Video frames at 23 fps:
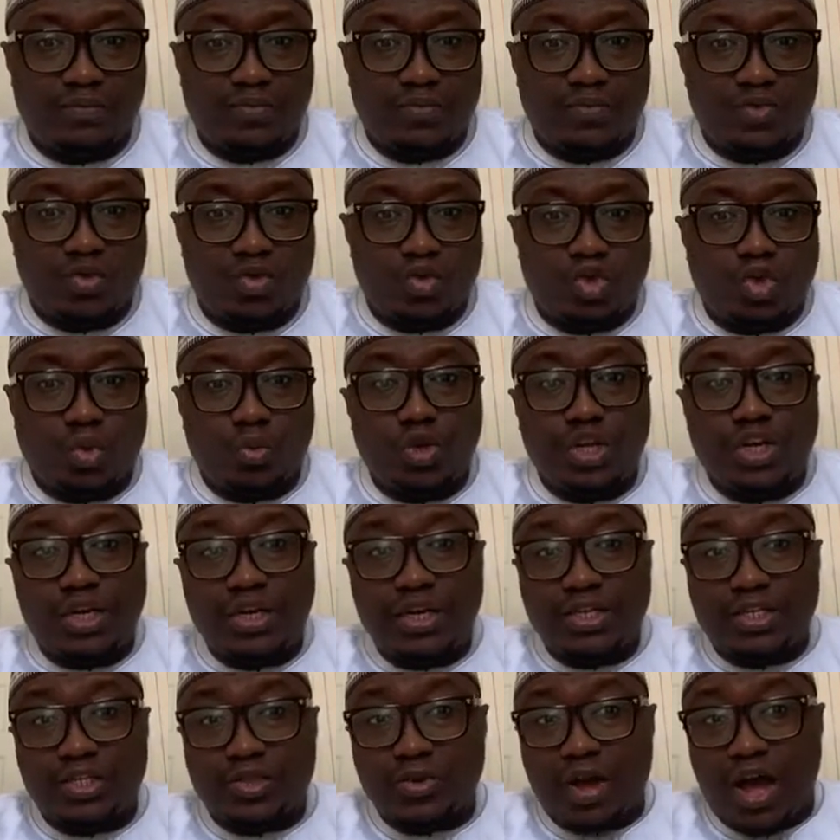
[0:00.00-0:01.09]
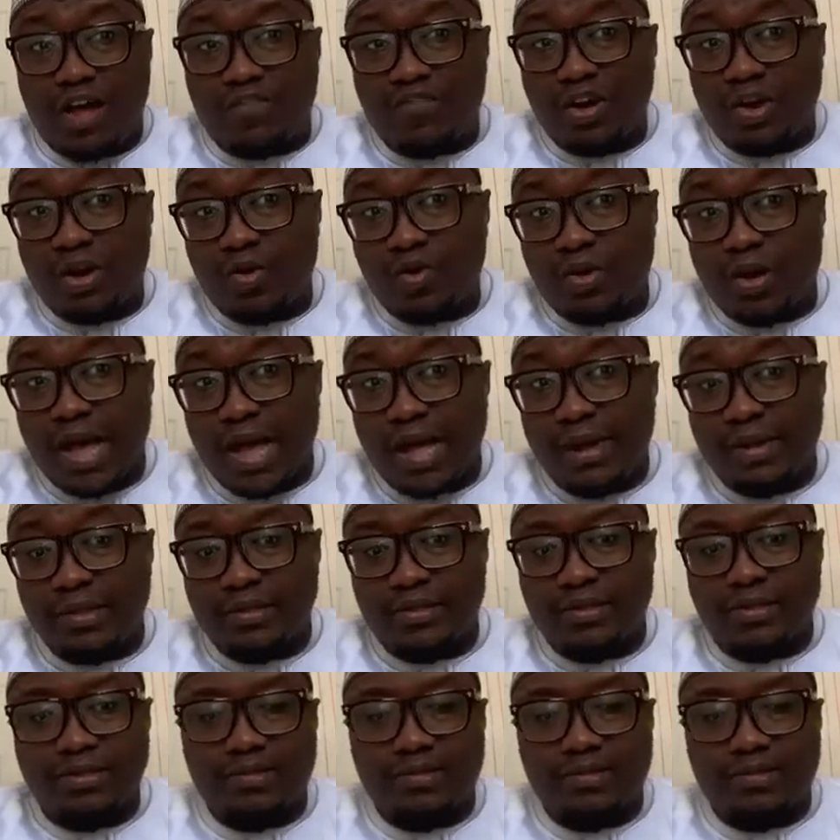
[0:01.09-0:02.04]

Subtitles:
So we need to have a look at it.